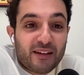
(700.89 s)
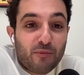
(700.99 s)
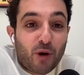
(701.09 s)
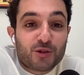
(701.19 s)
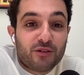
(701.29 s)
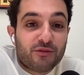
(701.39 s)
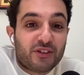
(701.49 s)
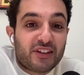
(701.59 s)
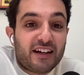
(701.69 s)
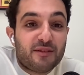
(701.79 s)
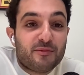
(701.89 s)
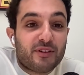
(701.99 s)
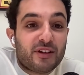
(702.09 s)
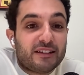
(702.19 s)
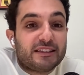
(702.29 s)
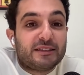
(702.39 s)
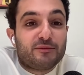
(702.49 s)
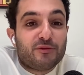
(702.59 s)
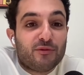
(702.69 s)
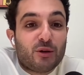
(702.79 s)
Most of the time,
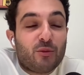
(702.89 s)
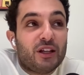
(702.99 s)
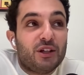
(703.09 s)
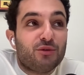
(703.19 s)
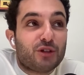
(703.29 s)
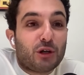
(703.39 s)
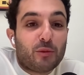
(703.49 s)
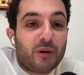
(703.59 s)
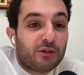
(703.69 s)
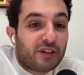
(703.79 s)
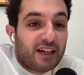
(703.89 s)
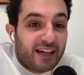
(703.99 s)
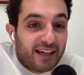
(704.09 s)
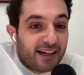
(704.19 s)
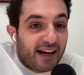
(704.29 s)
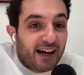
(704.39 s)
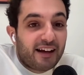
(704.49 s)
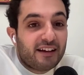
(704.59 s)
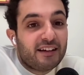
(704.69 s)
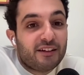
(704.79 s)
when you talk about
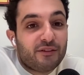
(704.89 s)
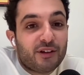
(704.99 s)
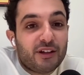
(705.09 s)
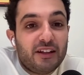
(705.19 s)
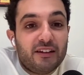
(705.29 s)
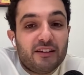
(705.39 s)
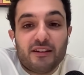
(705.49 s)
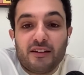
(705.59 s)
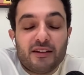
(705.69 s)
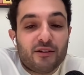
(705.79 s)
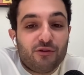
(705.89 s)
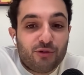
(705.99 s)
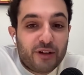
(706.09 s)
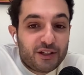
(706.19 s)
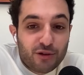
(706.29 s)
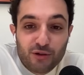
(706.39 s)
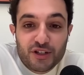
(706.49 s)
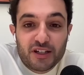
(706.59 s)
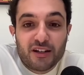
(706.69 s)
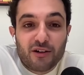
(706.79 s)
AI in
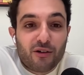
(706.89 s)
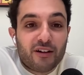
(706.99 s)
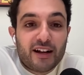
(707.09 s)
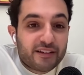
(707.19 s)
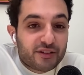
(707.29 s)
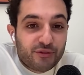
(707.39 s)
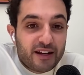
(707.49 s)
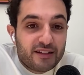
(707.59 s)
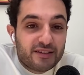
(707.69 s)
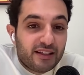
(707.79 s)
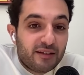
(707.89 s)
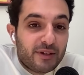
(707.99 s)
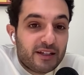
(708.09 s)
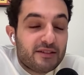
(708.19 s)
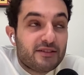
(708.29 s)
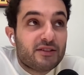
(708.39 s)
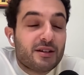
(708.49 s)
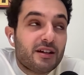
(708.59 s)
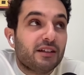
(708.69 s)
radiology or X-rays, it means